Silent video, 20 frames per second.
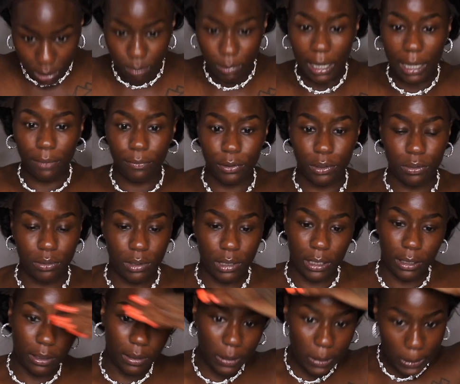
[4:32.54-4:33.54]
back for 2
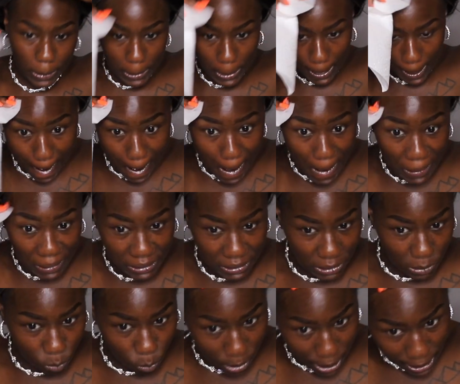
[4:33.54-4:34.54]
seconds. And
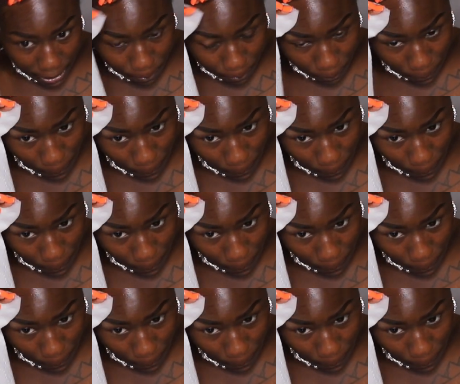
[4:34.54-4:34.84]
just wipe